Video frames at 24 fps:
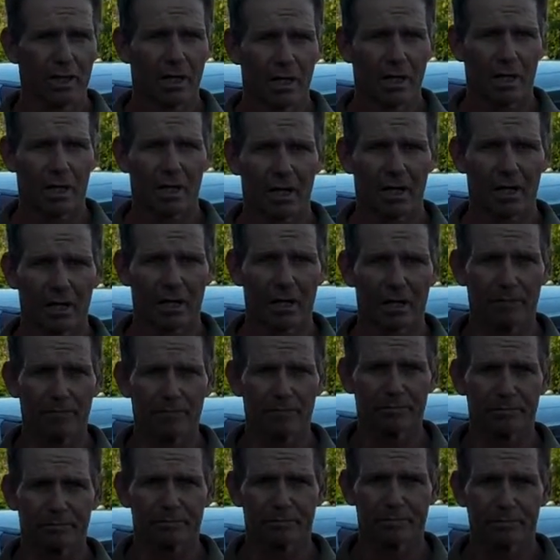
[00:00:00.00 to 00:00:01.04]
I
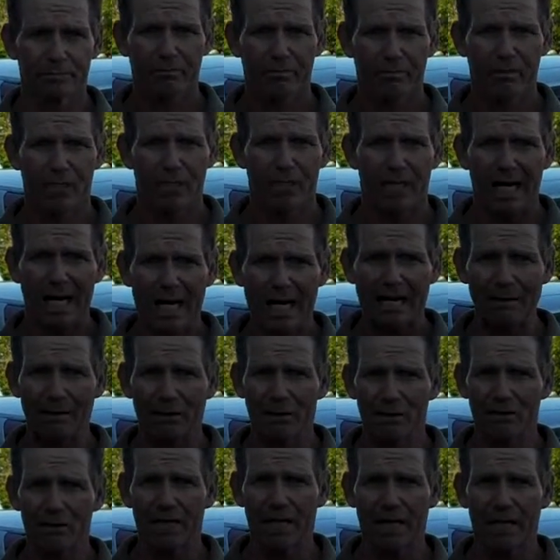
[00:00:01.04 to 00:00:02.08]
would
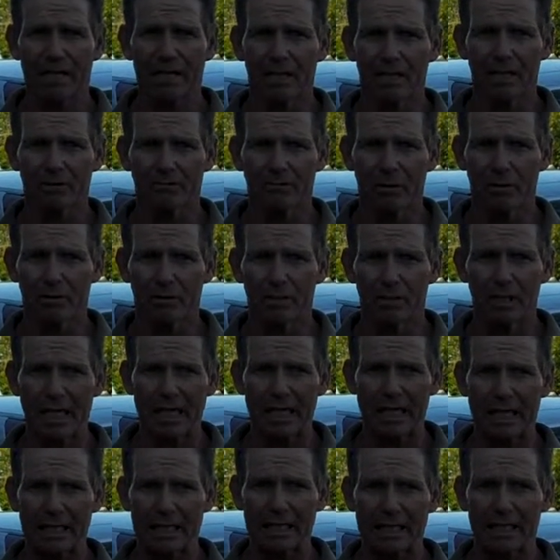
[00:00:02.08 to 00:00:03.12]
say if there was
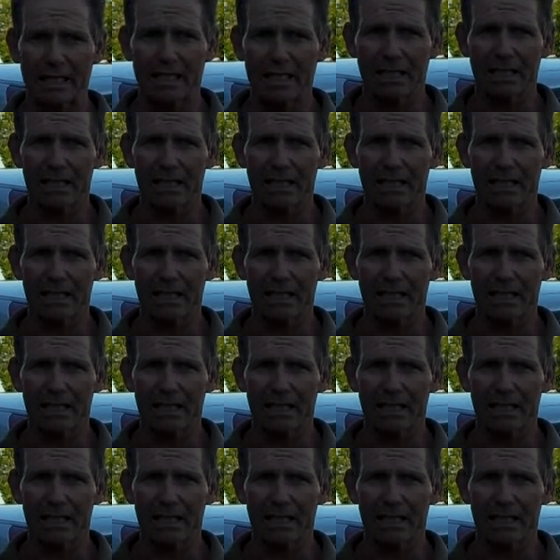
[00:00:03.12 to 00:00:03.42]
anything